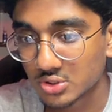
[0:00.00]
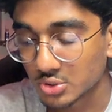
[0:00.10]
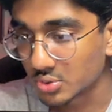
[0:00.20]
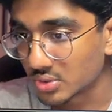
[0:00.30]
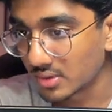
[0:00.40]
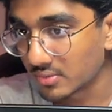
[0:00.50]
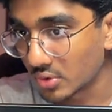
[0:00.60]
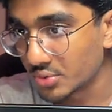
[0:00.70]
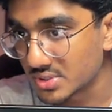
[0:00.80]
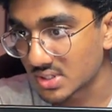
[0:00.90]
to the
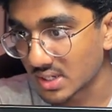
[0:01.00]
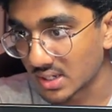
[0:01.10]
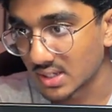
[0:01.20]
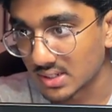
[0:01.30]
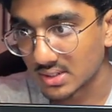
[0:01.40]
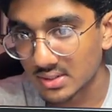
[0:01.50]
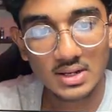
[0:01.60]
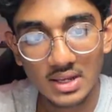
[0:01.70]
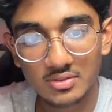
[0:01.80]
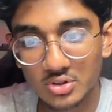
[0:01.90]
flows in
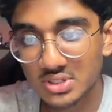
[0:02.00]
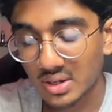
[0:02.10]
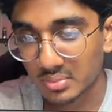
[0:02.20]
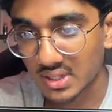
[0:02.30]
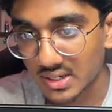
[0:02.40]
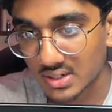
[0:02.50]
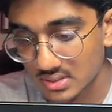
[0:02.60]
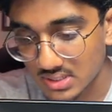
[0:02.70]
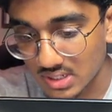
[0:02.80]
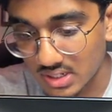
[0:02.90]
Klaviyo template,
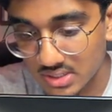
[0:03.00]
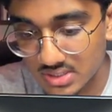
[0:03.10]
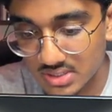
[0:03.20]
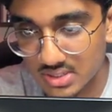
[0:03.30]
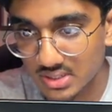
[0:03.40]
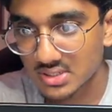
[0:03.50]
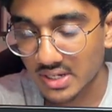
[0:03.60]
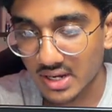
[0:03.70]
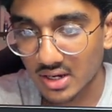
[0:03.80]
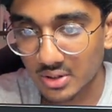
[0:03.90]
search
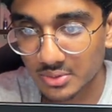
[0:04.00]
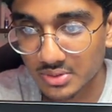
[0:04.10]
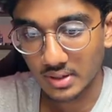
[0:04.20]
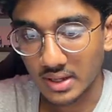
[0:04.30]
checkout,